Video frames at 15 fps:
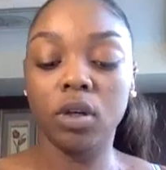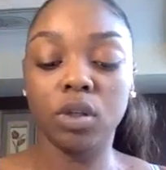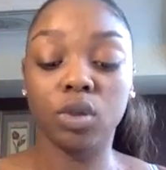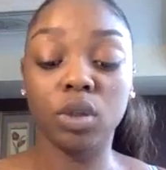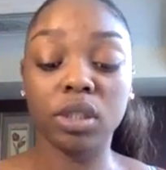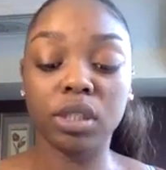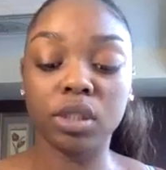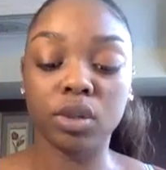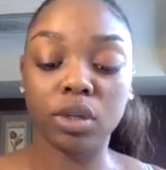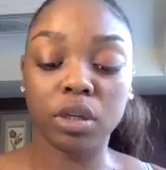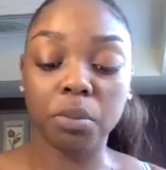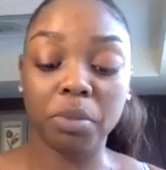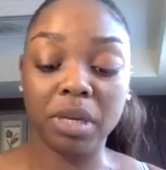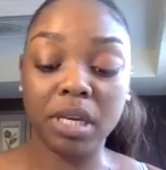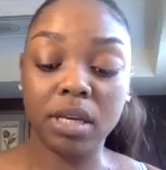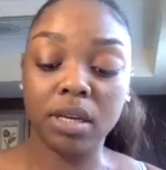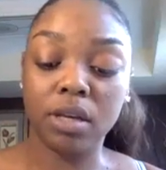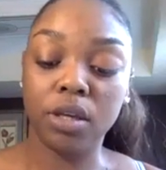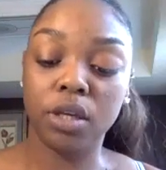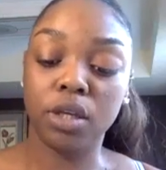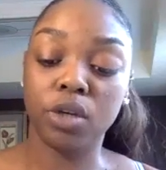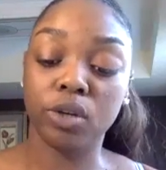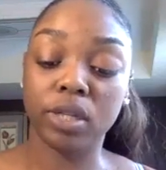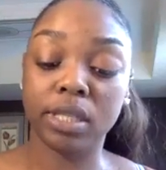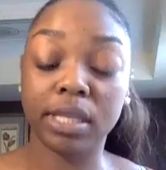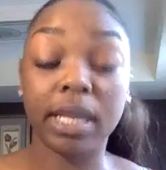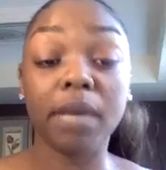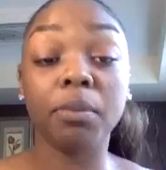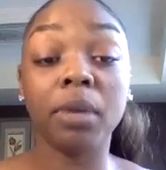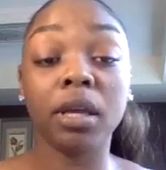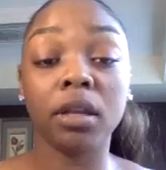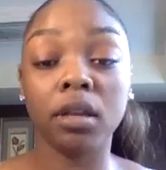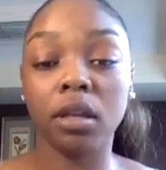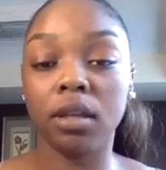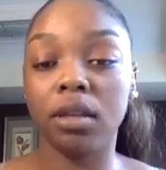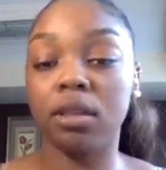So, this is going to be your statement